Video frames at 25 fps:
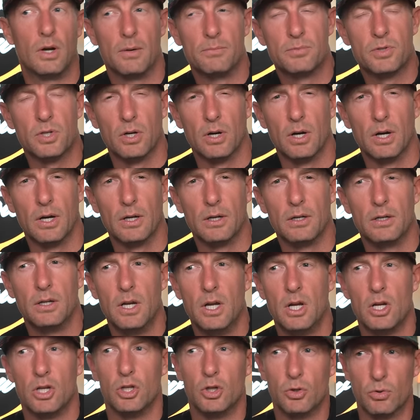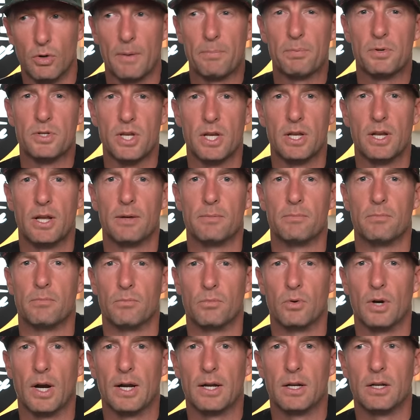I'm sorry. You represent
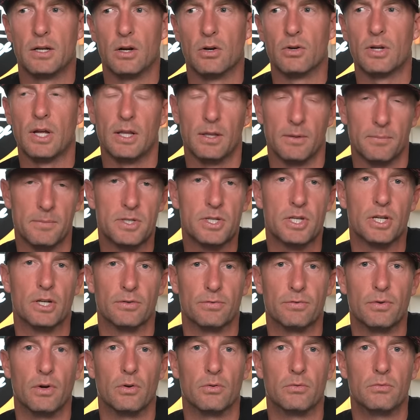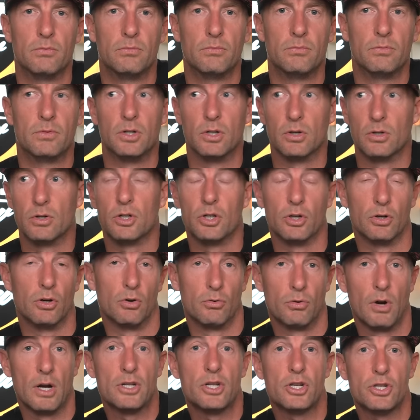him, right? Okay, let me see your phone. You're you're
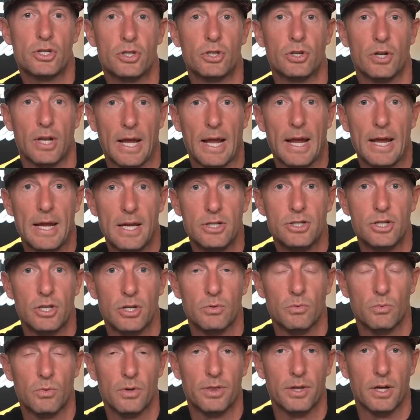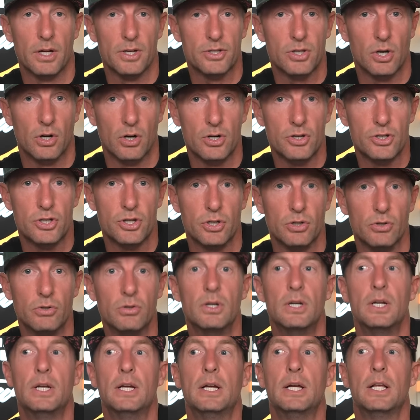a registered agent with us, aren't
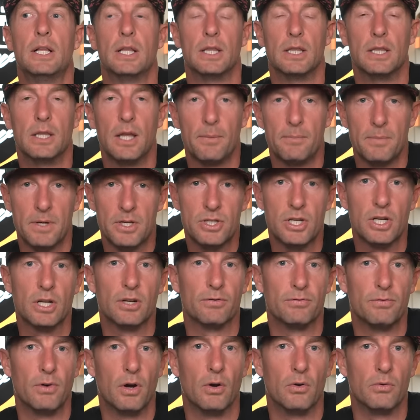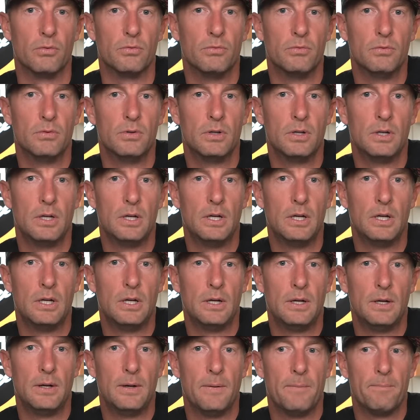you? Let me see your phone
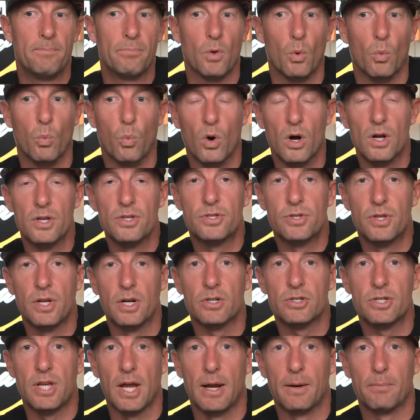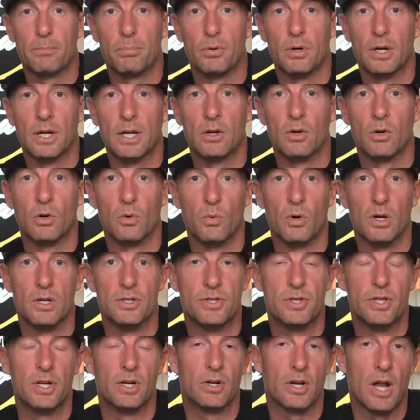was there tampering or
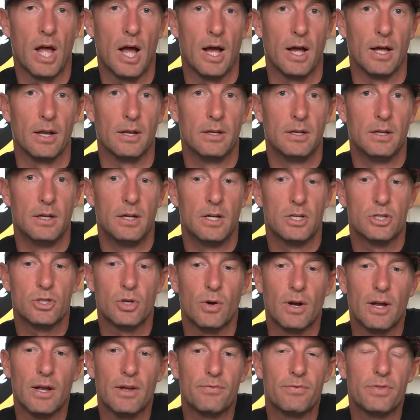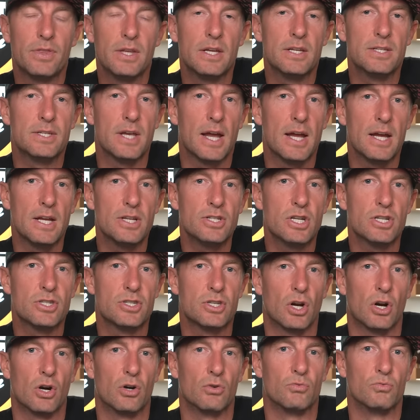was there not? So if these
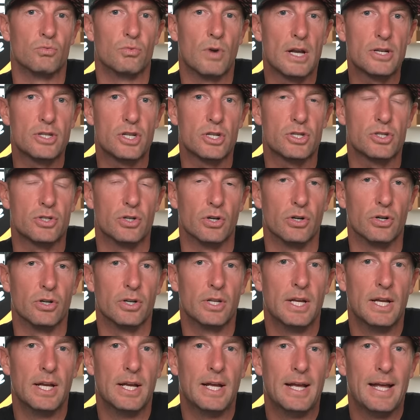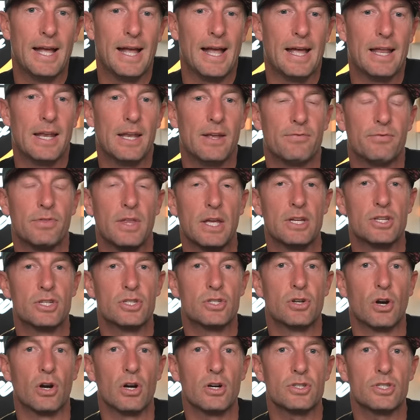agents are registered and if they
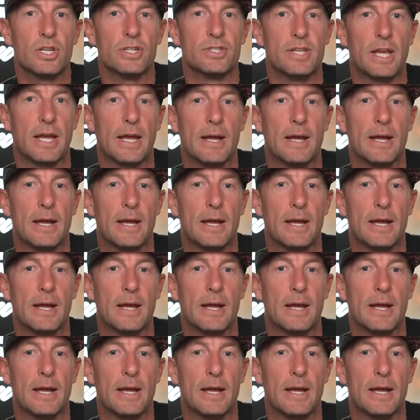start to